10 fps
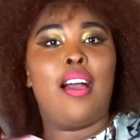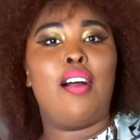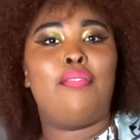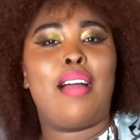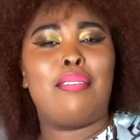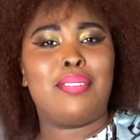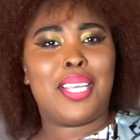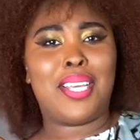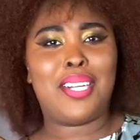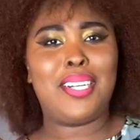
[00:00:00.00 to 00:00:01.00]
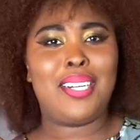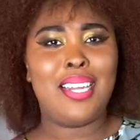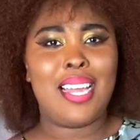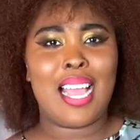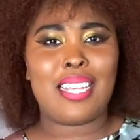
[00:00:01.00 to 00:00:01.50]
around here.
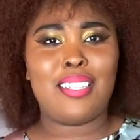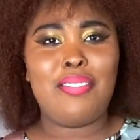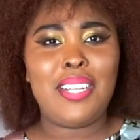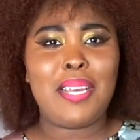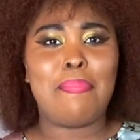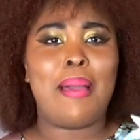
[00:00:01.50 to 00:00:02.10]
It's not really a